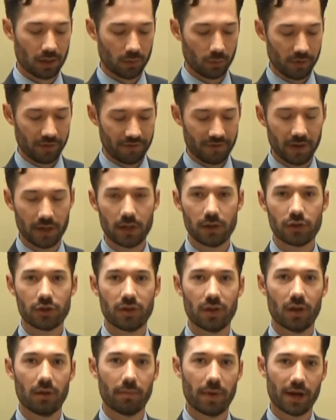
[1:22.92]
We finished
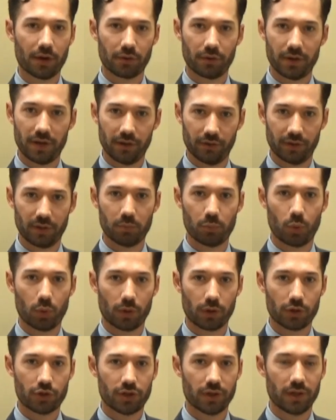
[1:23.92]
the microneedling
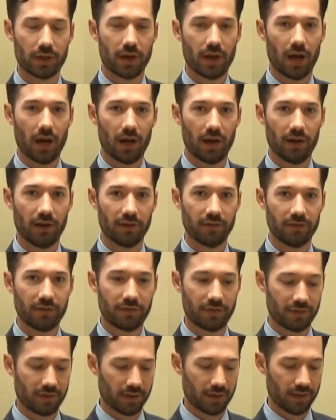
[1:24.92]
portion
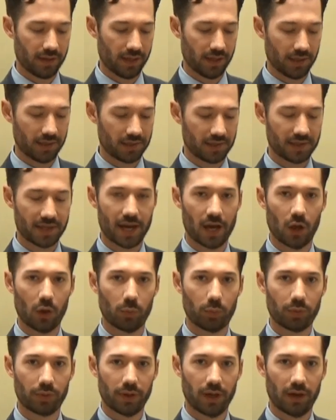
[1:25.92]
of the
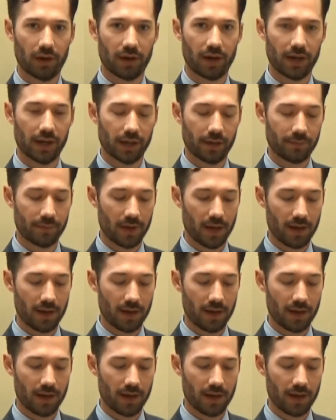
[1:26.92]
scalp area,